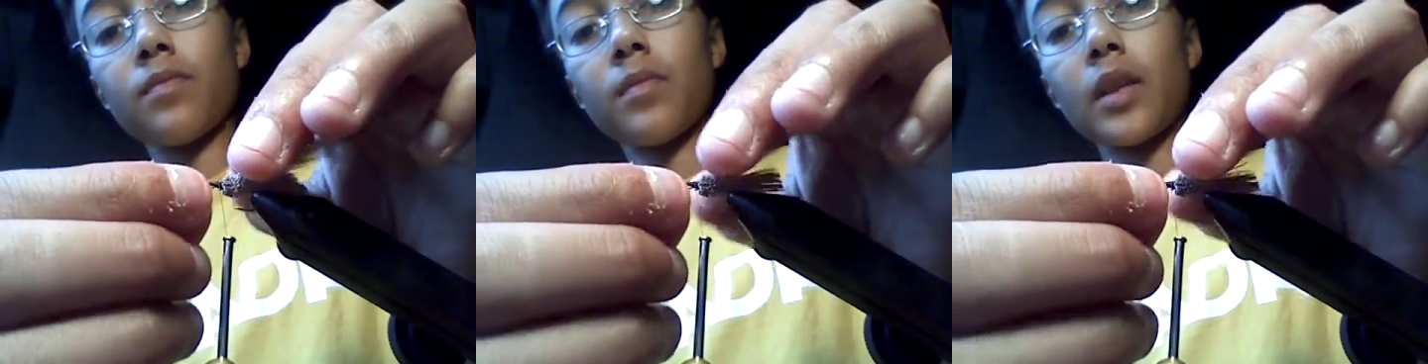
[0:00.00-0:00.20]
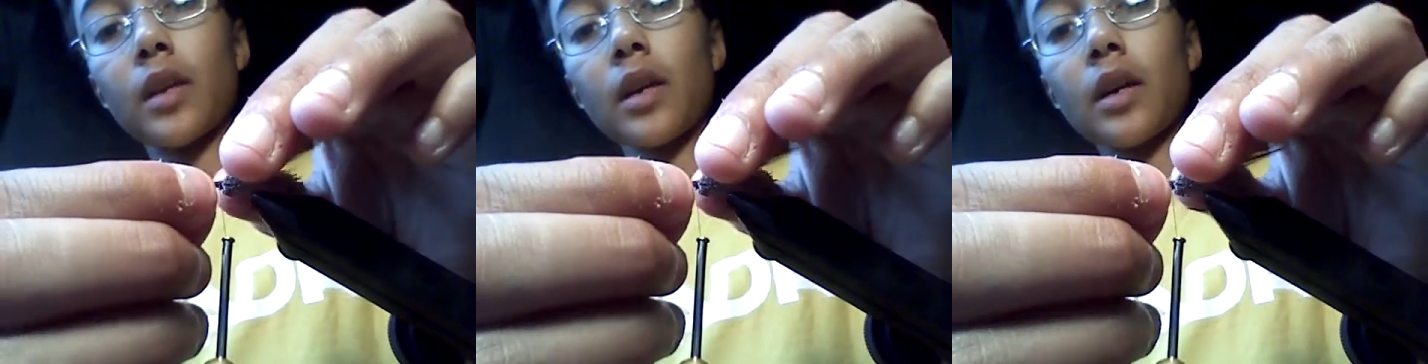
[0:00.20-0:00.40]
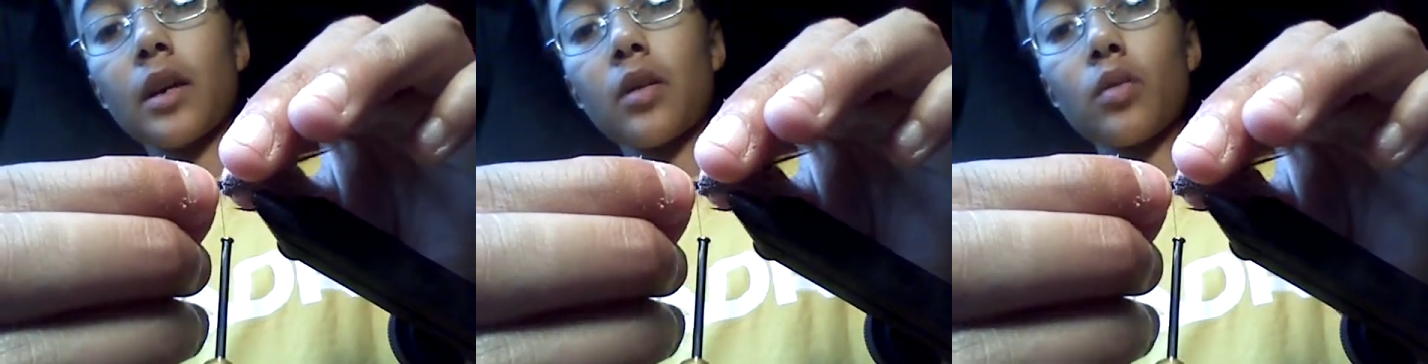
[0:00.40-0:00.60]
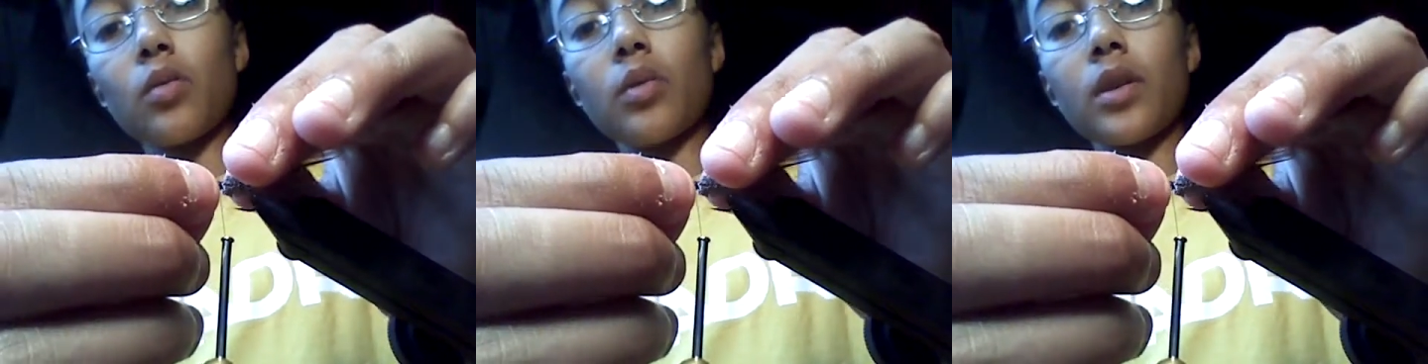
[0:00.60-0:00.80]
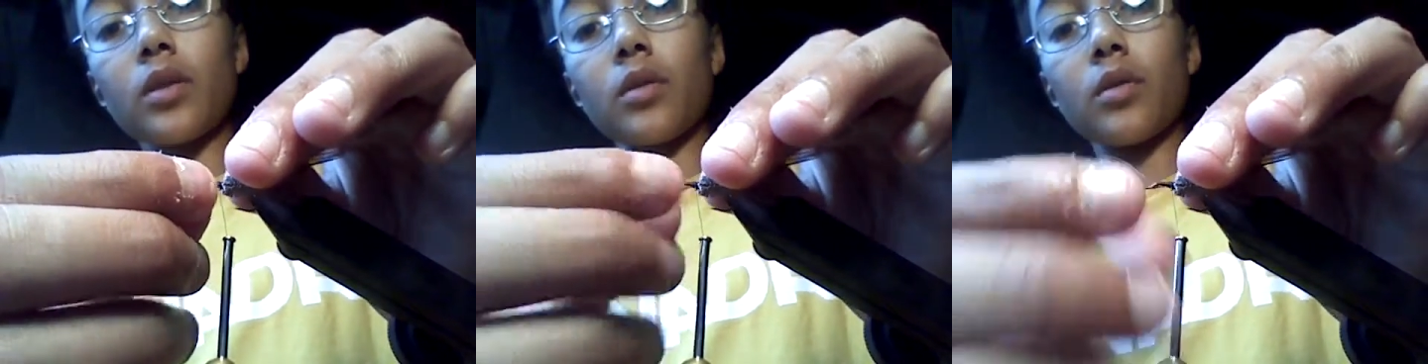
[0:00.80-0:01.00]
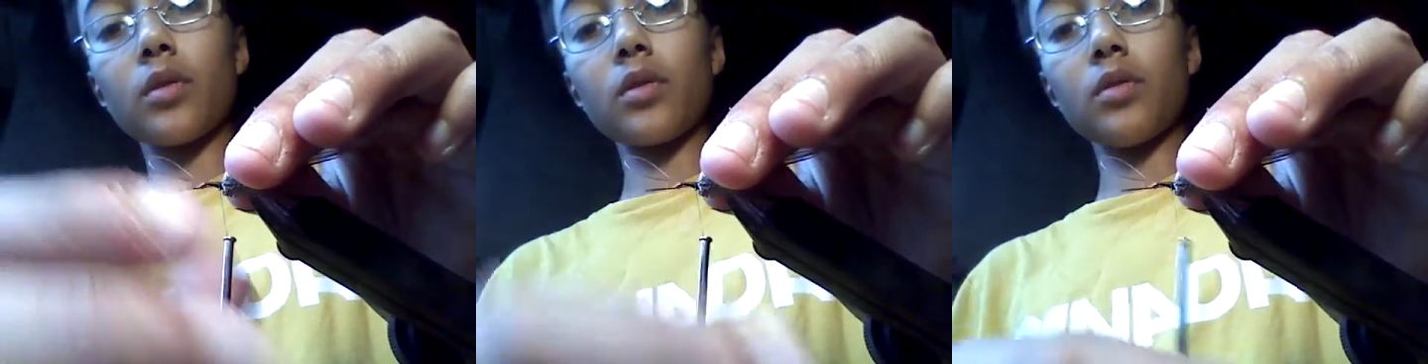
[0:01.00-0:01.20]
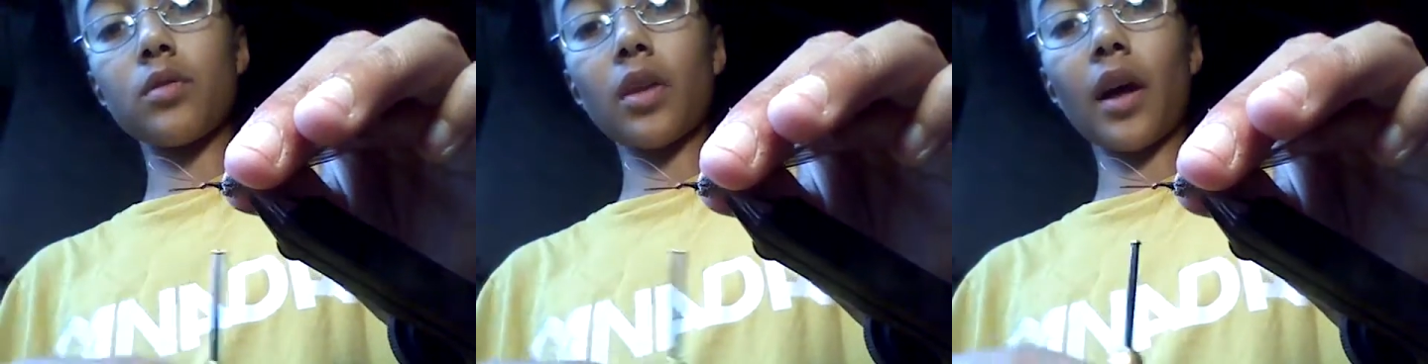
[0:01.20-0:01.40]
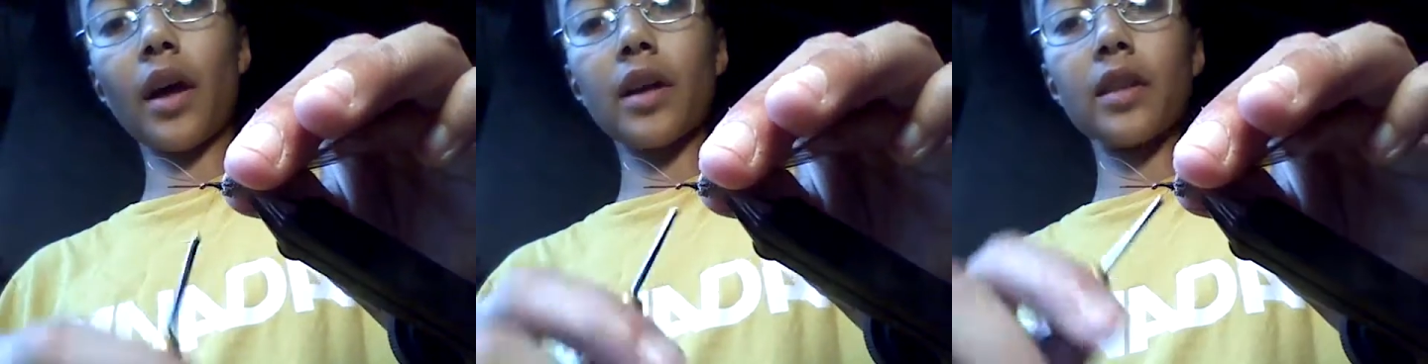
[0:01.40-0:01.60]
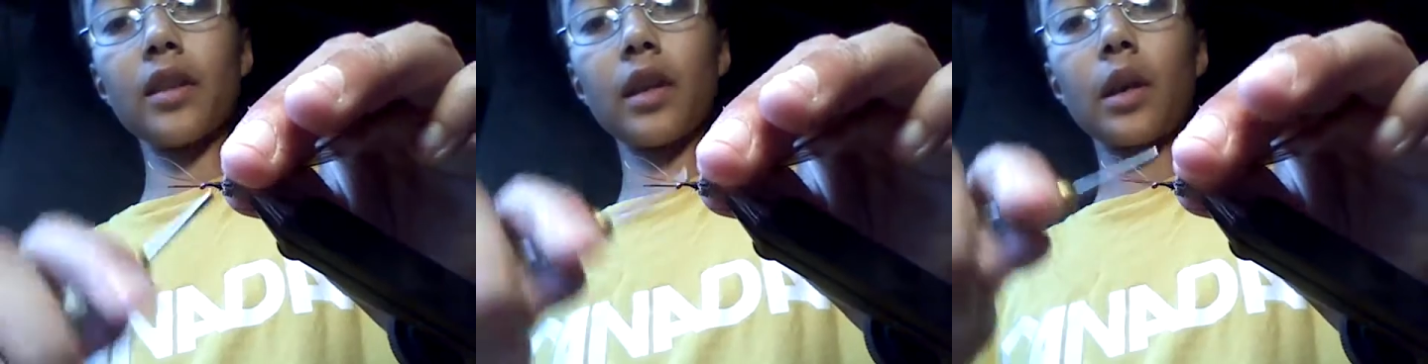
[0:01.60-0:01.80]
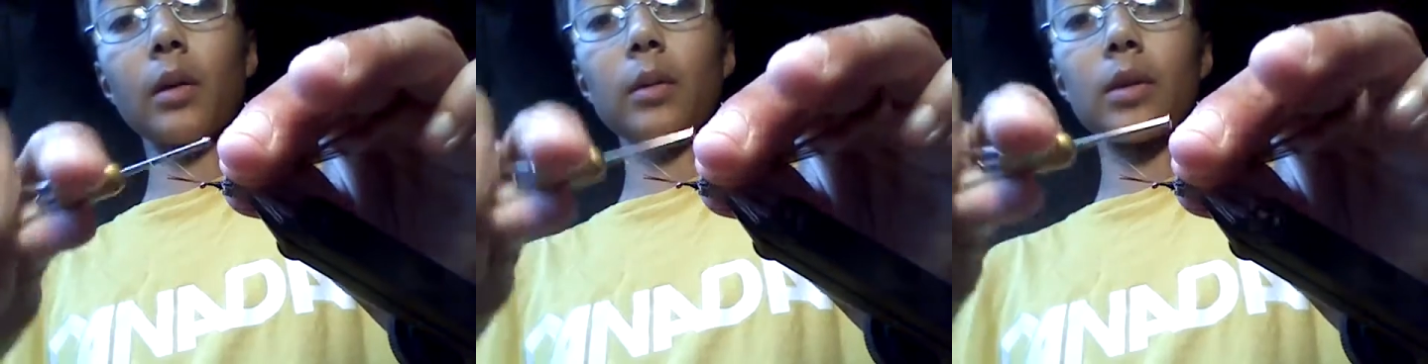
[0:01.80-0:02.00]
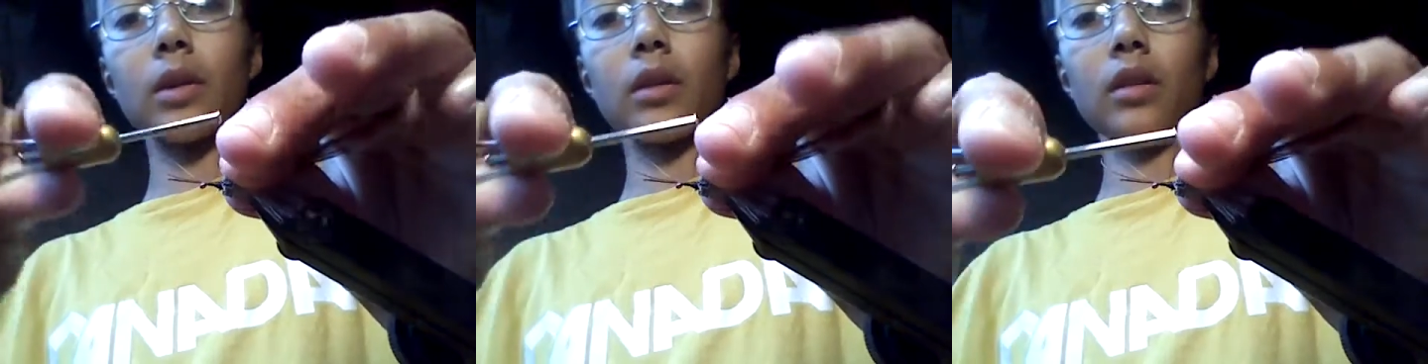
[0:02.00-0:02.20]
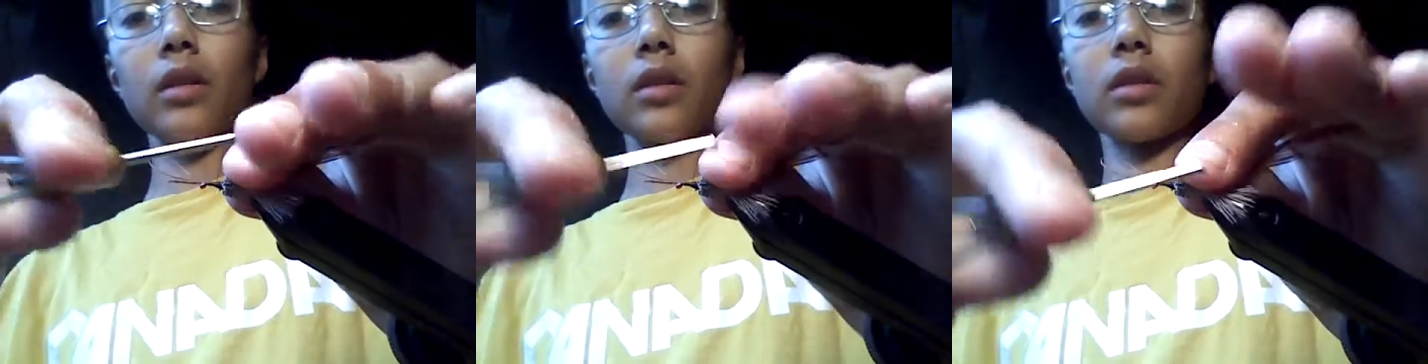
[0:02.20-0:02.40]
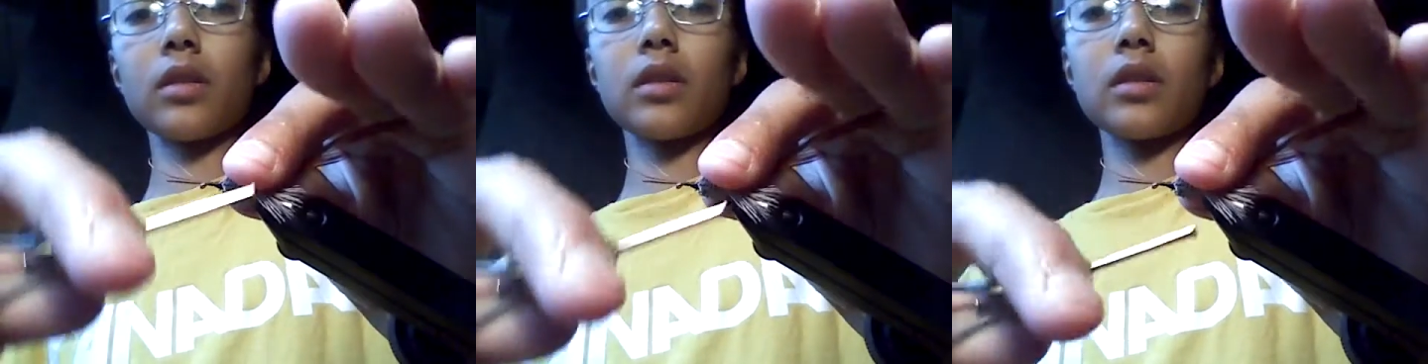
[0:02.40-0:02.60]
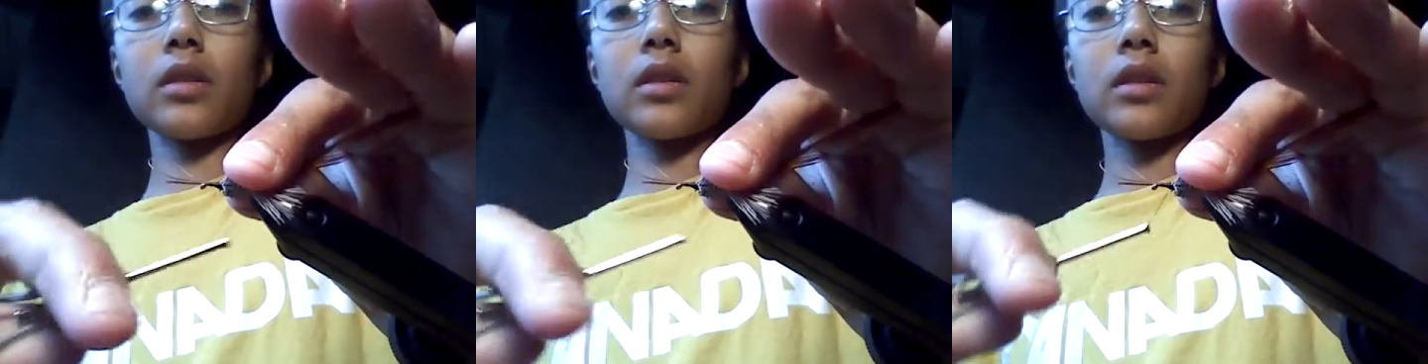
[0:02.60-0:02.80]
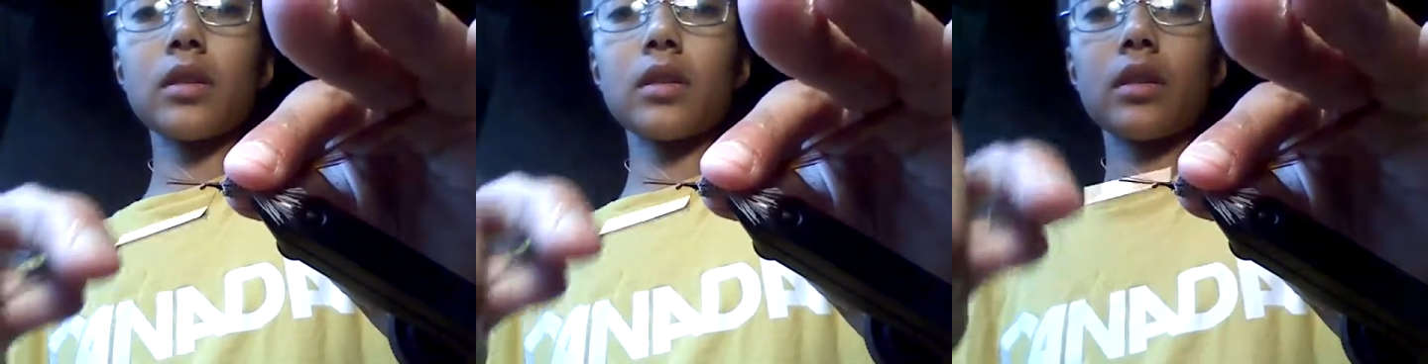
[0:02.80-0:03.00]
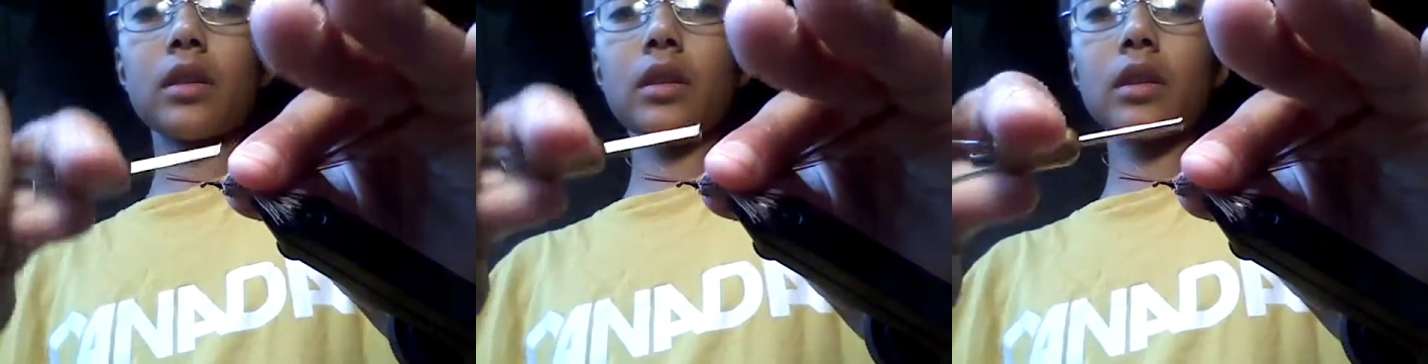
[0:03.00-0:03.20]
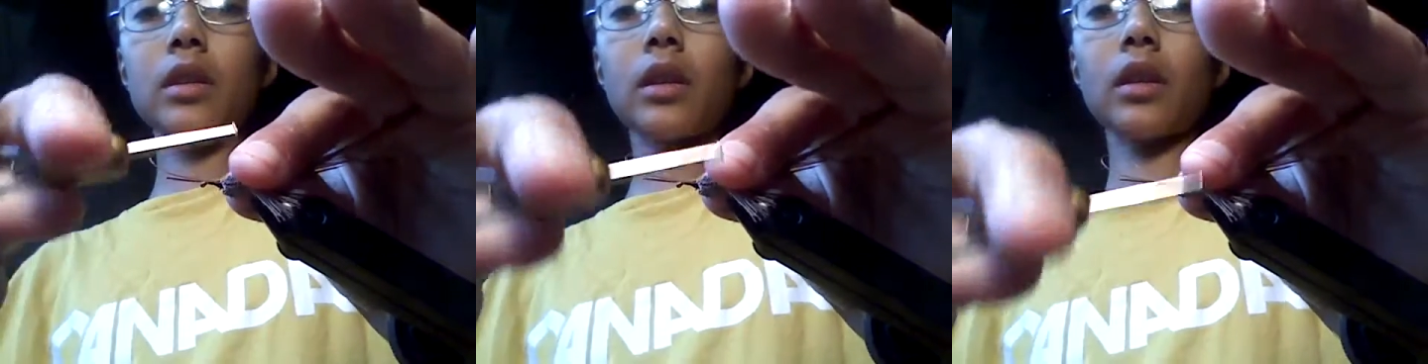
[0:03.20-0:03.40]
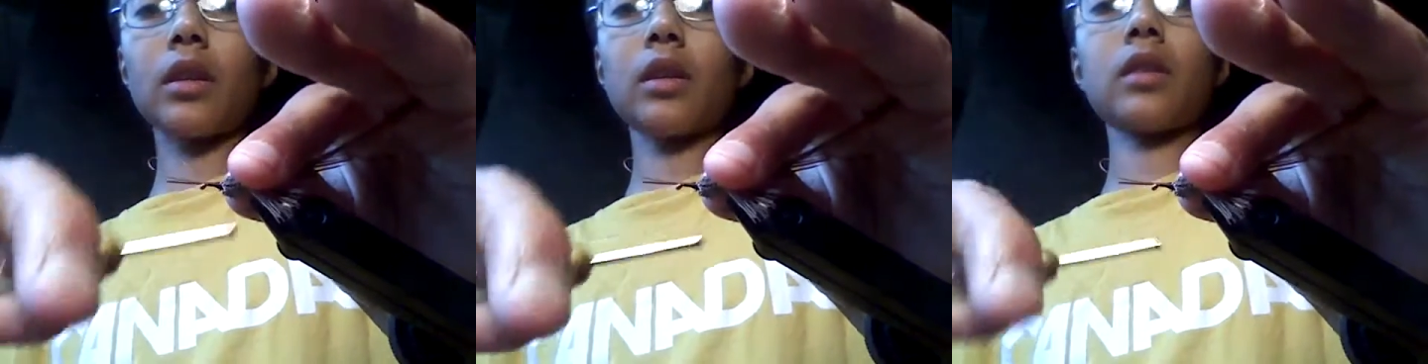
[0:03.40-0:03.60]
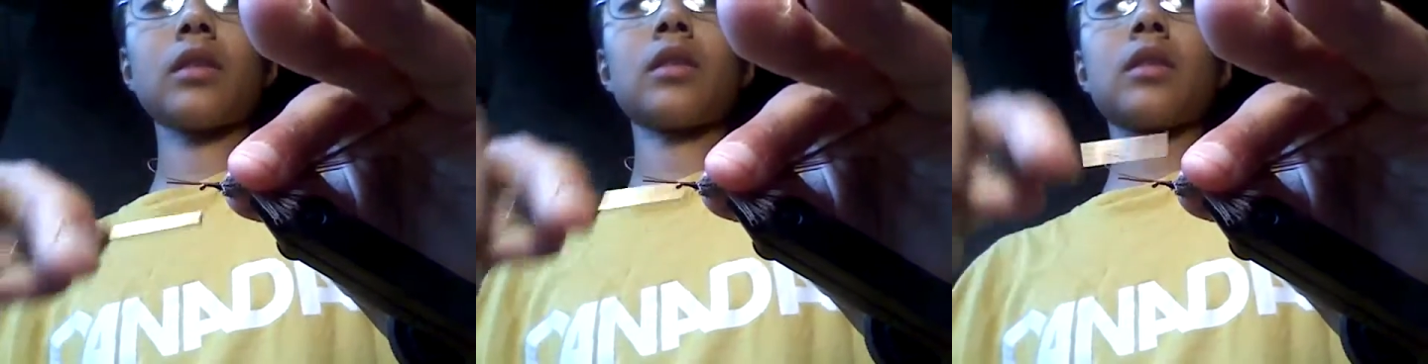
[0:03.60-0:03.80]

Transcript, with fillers: now we are going to tie the quill in